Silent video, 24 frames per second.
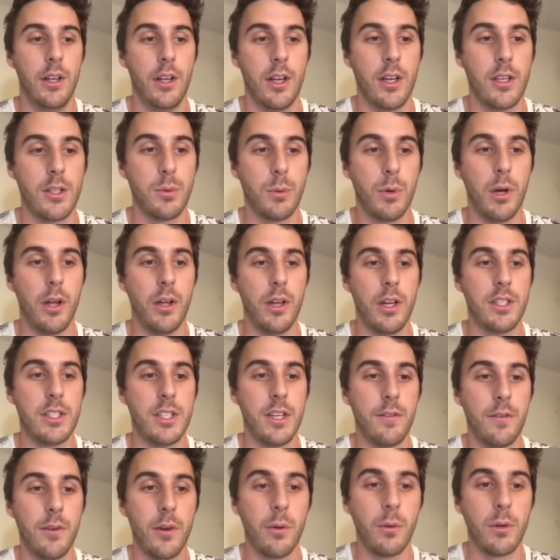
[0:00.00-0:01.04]
As well as
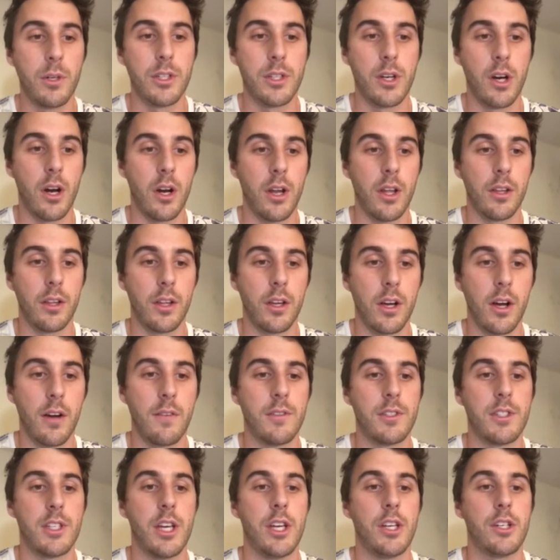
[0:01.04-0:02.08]
if we were starting the
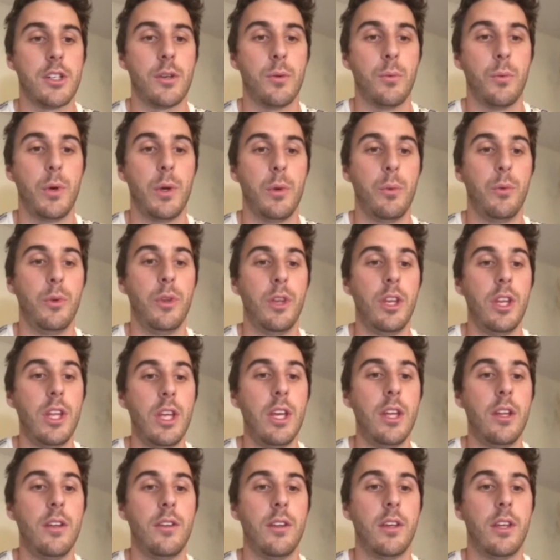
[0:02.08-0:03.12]
conversation, we would
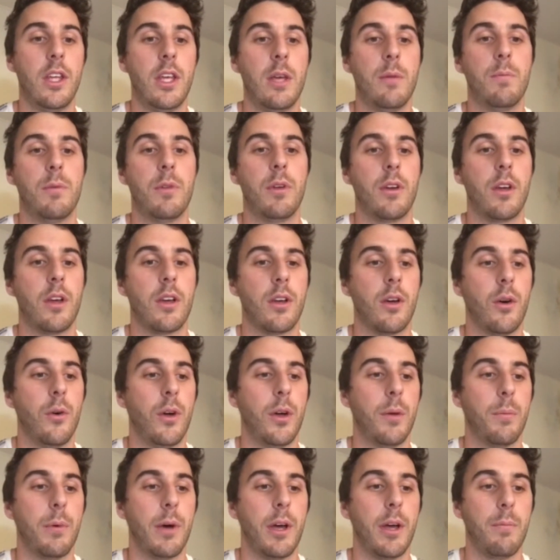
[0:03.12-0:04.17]
need to keep it
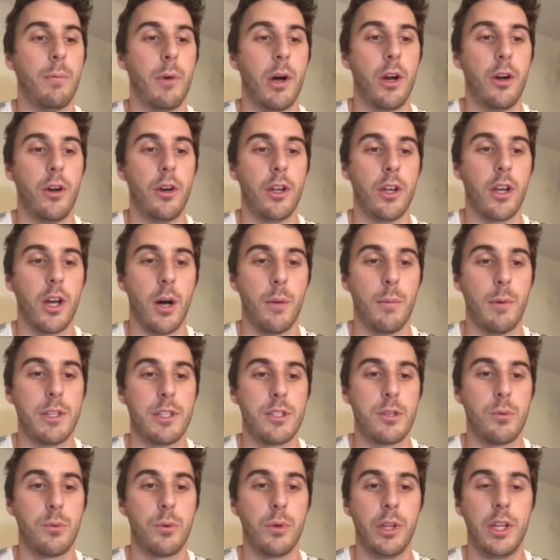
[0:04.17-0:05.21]
going by monitoring
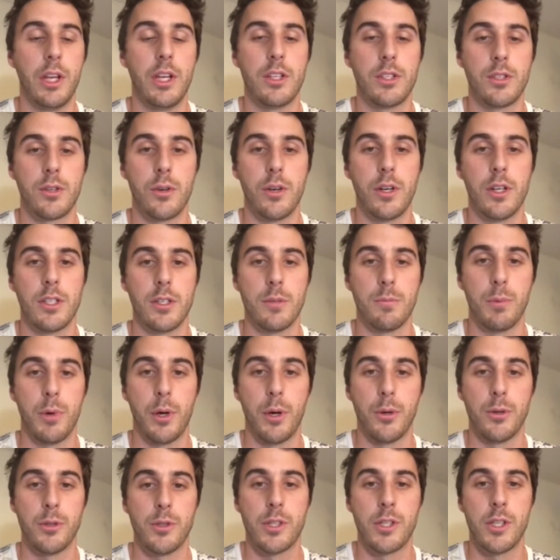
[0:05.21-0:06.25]
comments and related stories and
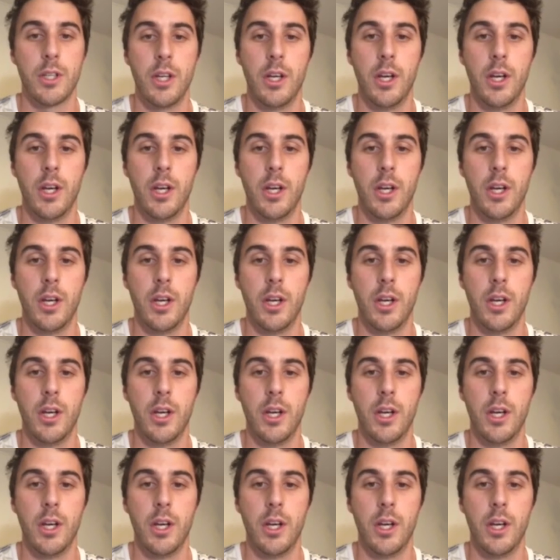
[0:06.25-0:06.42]
posts,